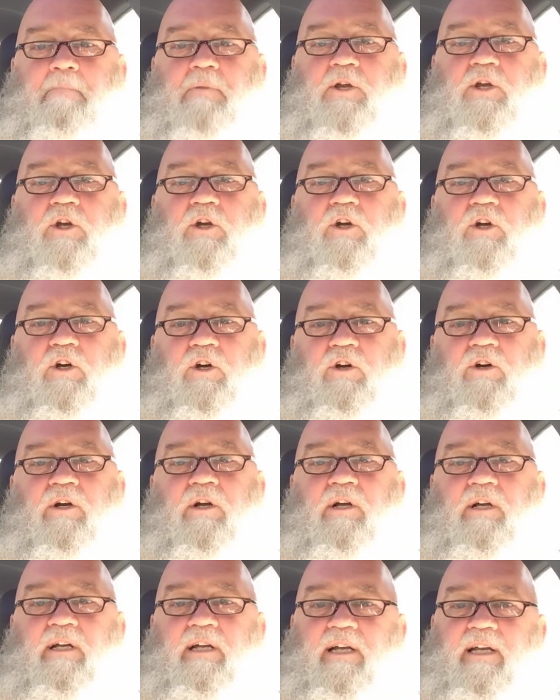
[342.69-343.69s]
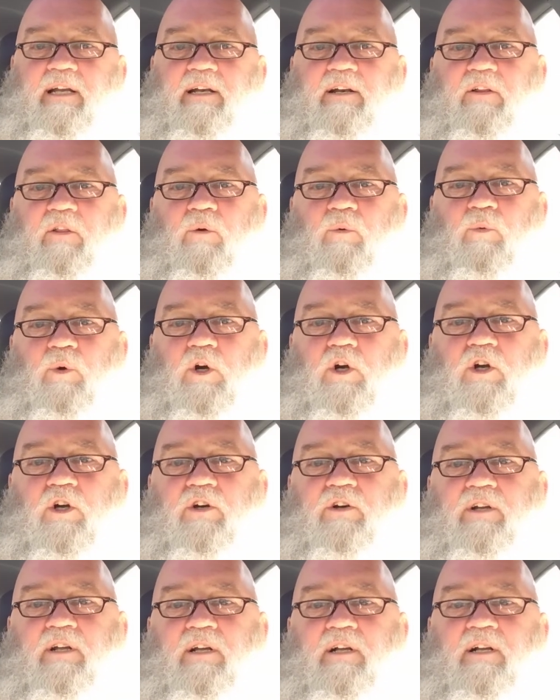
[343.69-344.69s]
pure into the
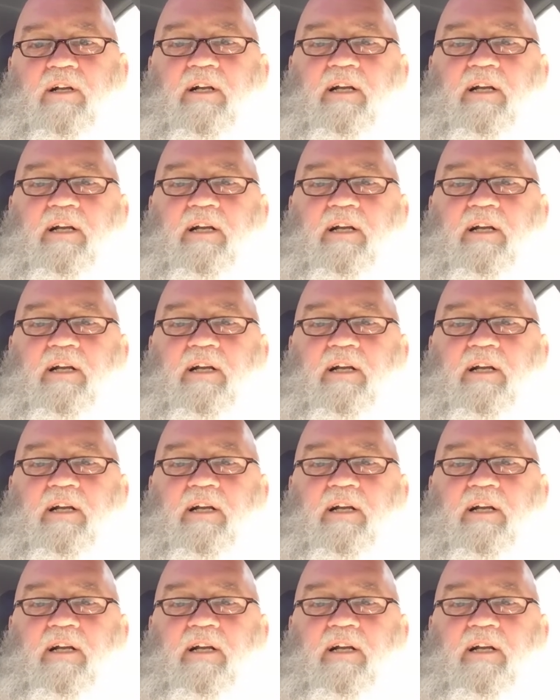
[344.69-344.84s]
word.